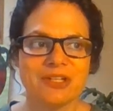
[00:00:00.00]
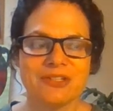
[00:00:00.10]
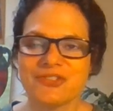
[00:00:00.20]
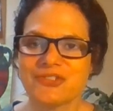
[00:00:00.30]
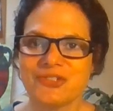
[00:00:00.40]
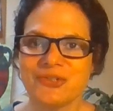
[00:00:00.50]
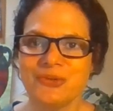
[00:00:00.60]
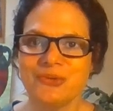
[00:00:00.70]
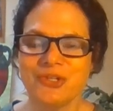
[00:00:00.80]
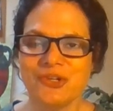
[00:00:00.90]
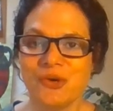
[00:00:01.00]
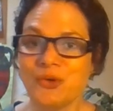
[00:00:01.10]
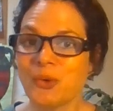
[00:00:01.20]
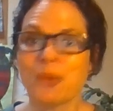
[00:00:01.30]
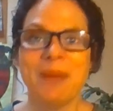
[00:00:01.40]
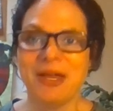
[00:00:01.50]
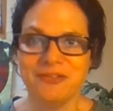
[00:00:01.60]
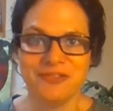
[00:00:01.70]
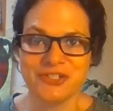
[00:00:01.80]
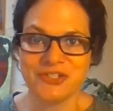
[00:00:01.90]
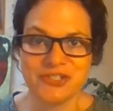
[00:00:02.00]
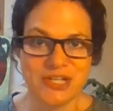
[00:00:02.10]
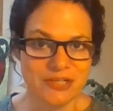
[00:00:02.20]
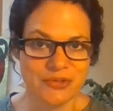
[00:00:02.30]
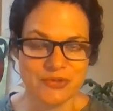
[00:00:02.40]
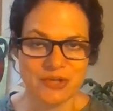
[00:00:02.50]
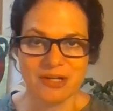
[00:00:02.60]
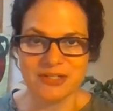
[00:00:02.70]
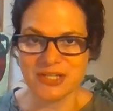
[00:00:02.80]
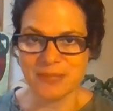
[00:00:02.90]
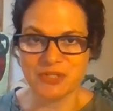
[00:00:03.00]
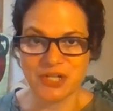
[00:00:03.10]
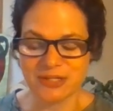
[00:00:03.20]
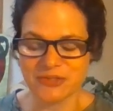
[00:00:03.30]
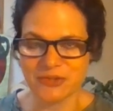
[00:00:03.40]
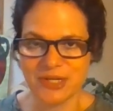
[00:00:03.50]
it's to your benefit to take those concept checks,